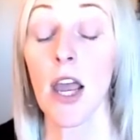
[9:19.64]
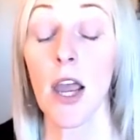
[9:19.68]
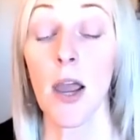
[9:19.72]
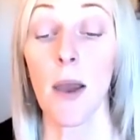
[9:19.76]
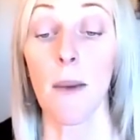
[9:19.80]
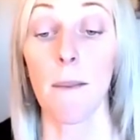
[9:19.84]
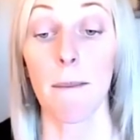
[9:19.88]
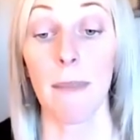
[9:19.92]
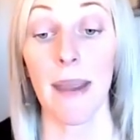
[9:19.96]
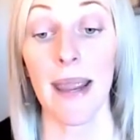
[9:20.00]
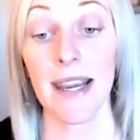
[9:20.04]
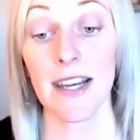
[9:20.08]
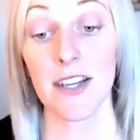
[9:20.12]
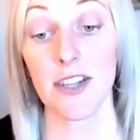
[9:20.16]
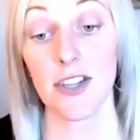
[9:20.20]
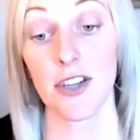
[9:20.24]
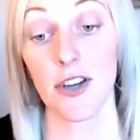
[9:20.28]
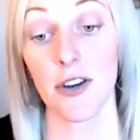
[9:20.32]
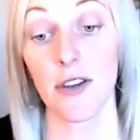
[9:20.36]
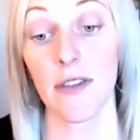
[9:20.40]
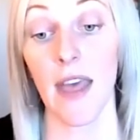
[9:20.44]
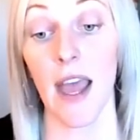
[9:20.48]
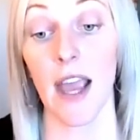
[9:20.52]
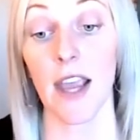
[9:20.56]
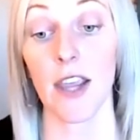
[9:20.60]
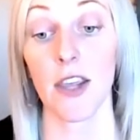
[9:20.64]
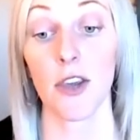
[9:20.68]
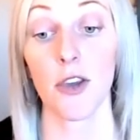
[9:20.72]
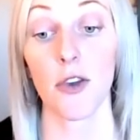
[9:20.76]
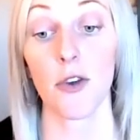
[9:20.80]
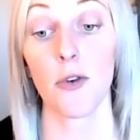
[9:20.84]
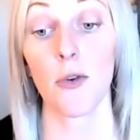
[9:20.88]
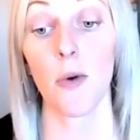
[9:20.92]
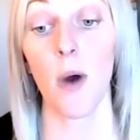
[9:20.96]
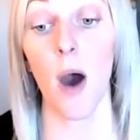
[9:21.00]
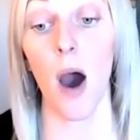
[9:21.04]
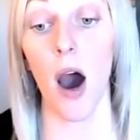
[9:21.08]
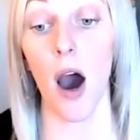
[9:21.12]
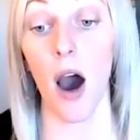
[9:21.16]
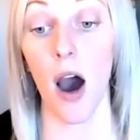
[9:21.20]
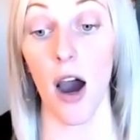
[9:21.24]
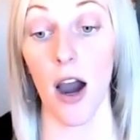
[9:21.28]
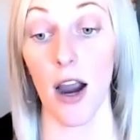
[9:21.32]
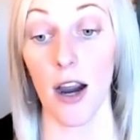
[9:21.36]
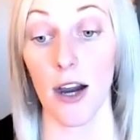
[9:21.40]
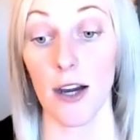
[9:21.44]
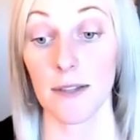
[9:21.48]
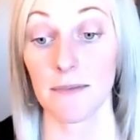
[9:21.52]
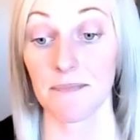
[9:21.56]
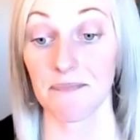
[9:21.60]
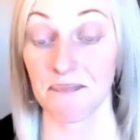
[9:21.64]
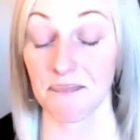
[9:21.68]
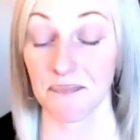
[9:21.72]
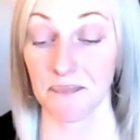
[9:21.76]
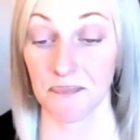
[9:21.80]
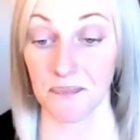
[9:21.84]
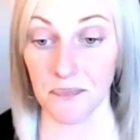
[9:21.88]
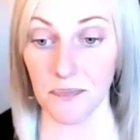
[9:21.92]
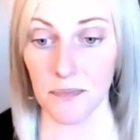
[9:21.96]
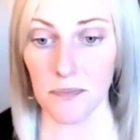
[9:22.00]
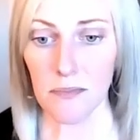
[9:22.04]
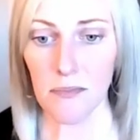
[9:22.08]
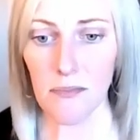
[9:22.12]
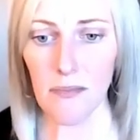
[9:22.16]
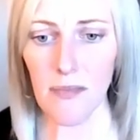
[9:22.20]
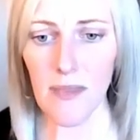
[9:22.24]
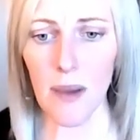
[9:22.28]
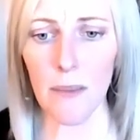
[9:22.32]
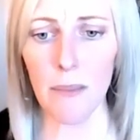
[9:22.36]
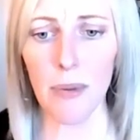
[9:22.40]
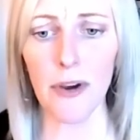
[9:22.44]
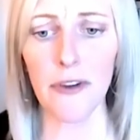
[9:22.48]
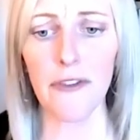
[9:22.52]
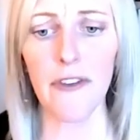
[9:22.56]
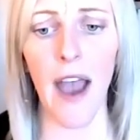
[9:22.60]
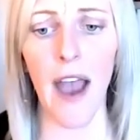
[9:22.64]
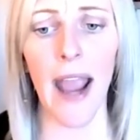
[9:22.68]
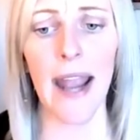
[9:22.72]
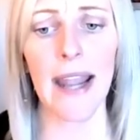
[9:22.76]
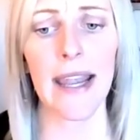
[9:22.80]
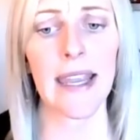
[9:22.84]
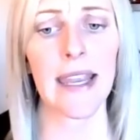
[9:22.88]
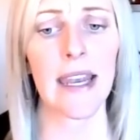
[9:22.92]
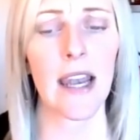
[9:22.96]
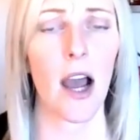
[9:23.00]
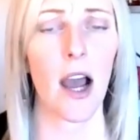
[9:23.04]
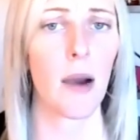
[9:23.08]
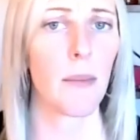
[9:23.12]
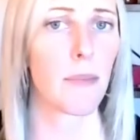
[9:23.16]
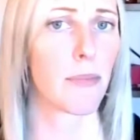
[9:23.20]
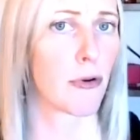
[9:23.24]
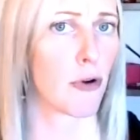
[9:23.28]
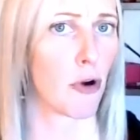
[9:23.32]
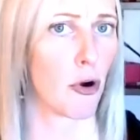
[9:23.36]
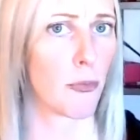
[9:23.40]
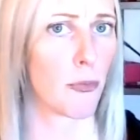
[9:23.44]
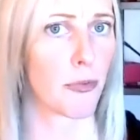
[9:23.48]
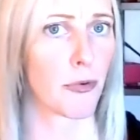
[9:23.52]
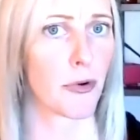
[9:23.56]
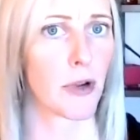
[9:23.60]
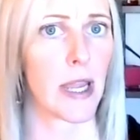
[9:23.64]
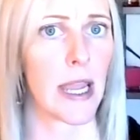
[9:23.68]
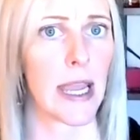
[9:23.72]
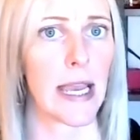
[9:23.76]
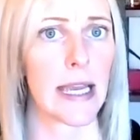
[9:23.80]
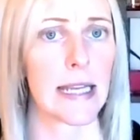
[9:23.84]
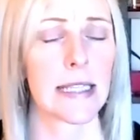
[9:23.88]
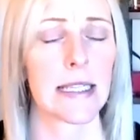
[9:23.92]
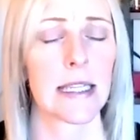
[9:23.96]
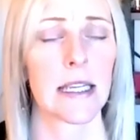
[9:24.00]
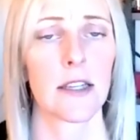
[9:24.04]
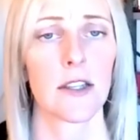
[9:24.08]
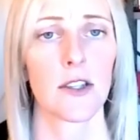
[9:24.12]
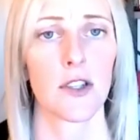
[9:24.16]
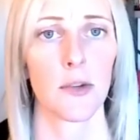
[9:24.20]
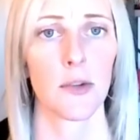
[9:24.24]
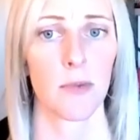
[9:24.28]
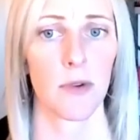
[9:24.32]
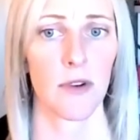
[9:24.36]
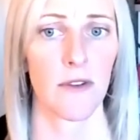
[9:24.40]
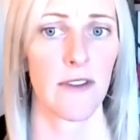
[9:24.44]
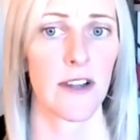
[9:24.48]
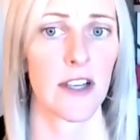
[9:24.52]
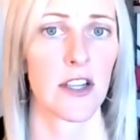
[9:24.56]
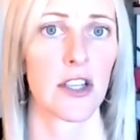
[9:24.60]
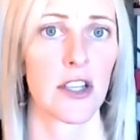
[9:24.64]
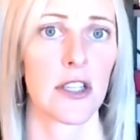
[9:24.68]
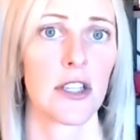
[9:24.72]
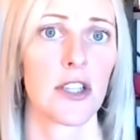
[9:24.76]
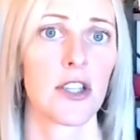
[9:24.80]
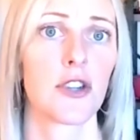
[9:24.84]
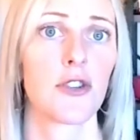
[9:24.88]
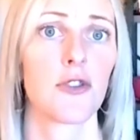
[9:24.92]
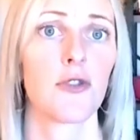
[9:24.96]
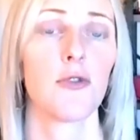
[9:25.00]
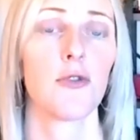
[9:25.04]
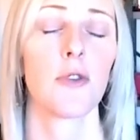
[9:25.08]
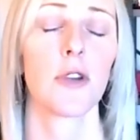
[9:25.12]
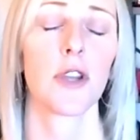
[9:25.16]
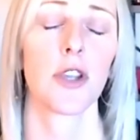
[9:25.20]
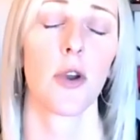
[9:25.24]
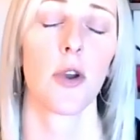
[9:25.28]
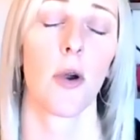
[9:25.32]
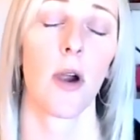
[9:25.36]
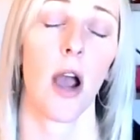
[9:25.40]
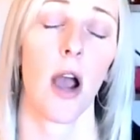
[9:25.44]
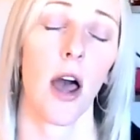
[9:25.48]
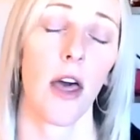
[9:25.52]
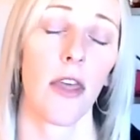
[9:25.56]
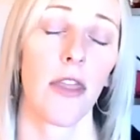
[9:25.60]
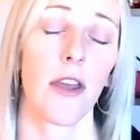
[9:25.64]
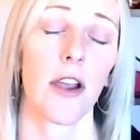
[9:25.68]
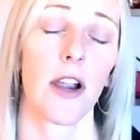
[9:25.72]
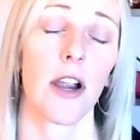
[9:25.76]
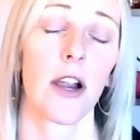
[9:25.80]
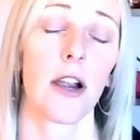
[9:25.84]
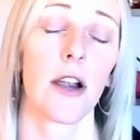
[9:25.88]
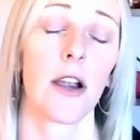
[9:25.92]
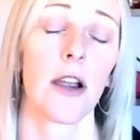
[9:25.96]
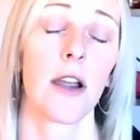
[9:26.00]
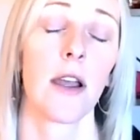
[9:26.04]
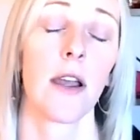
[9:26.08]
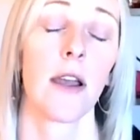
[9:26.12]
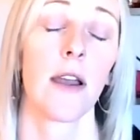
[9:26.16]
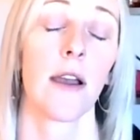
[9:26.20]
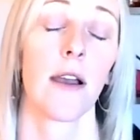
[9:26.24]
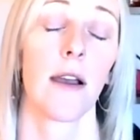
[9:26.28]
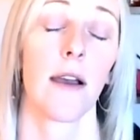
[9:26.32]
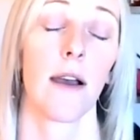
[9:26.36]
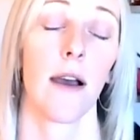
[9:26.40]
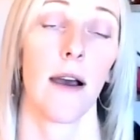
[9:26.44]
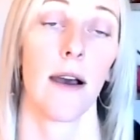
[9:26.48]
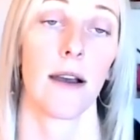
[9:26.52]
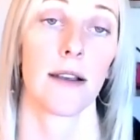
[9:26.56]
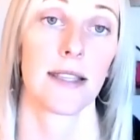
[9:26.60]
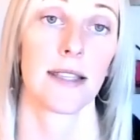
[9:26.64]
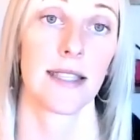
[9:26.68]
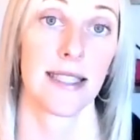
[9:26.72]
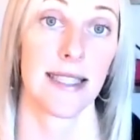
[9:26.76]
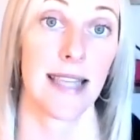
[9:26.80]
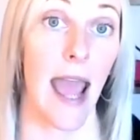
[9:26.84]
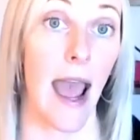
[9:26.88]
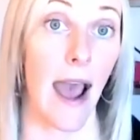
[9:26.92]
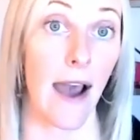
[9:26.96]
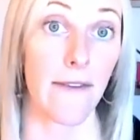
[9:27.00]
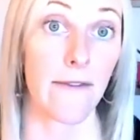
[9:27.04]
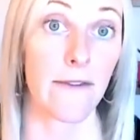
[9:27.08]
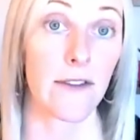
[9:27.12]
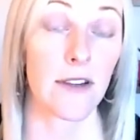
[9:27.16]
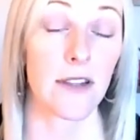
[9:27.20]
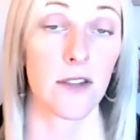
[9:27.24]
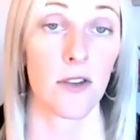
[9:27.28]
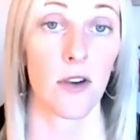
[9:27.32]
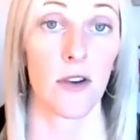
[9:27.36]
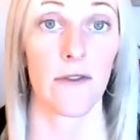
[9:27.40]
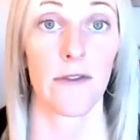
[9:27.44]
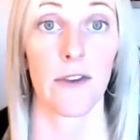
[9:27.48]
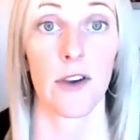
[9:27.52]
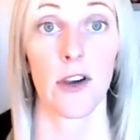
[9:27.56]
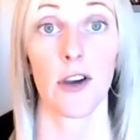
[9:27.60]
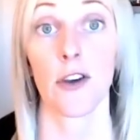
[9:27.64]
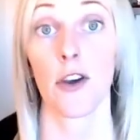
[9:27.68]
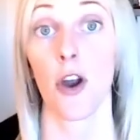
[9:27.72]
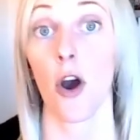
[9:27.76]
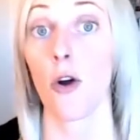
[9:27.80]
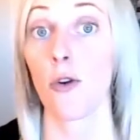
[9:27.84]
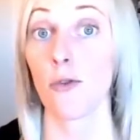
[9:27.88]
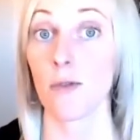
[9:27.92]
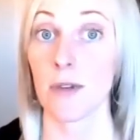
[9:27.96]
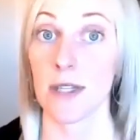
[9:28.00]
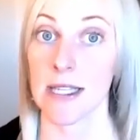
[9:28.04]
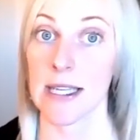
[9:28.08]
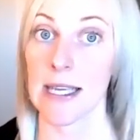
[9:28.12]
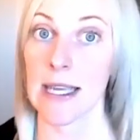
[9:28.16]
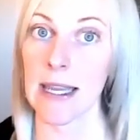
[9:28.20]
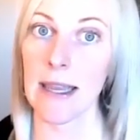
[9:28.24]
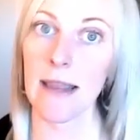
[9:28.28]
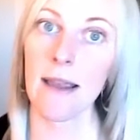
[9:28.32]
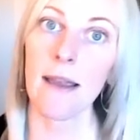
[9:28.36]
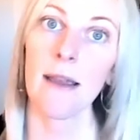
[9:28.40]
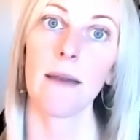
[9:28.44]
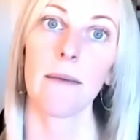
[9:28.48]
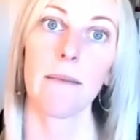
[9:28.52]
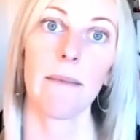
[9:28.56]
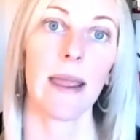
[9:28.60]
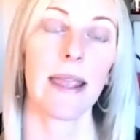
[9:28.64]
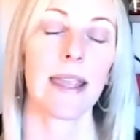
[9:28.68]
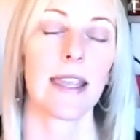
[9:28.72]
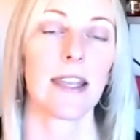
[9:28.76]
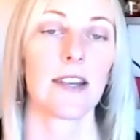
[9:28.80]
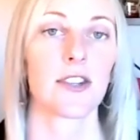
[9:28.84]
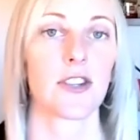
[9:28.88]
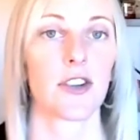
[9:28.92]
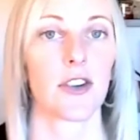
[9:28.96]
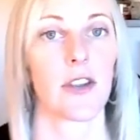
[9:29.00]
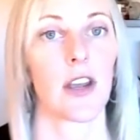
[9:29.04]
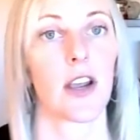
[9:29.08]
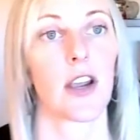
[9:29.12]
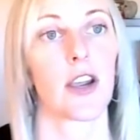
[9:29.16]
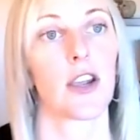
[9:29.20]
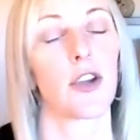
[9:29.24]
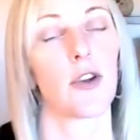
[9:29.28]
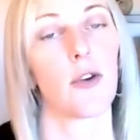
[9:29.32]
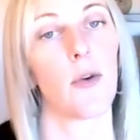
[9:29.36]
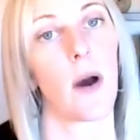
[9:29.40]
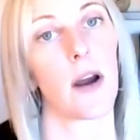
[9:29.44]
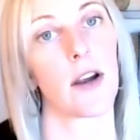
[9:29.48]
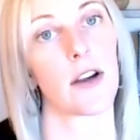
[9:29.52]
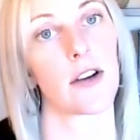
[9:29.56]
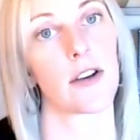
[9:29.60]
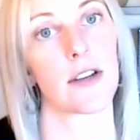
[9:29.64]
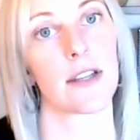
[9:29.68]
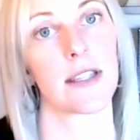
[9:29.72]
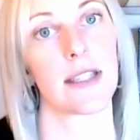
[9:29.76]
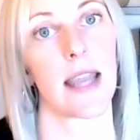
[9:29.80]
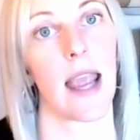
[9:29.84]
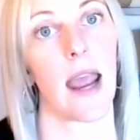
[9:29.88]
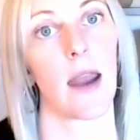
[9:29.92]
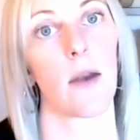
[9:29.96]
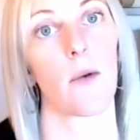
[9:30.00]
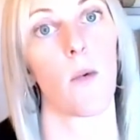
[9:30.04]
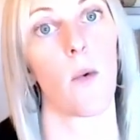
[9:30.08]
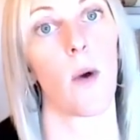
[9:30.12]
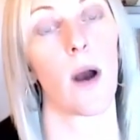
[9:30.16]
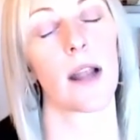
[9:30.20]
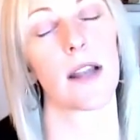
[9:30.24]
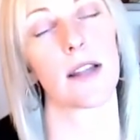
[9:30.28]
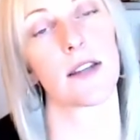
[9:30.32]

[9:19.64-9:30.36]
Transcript: Make sure that you are providing appropriate supervision to your other staff. So if you're an OT, making sure that you understand what